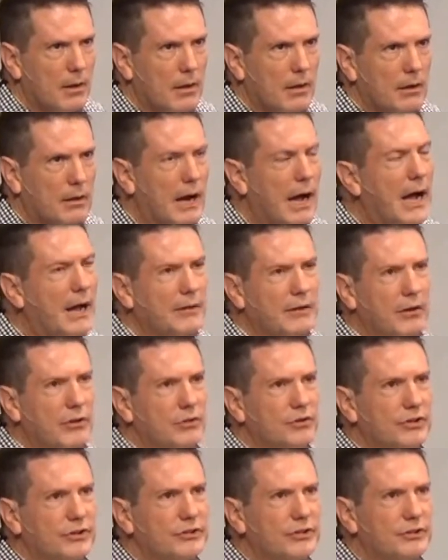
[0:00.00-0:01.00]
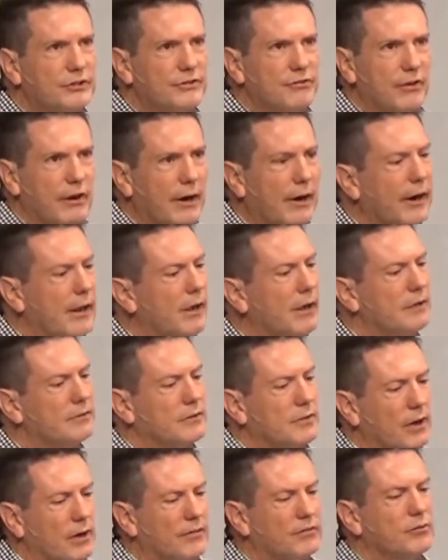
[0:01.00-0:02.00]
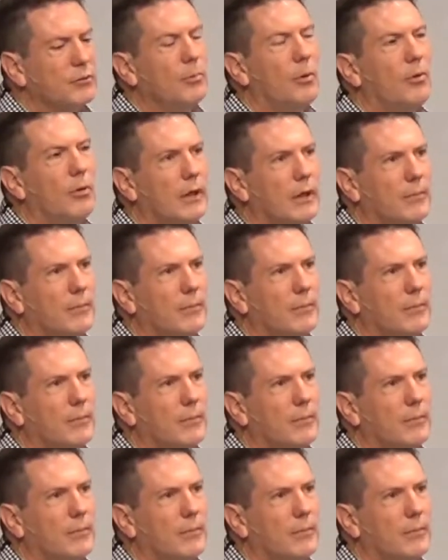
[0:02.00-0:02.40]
God uses this very uncomfortable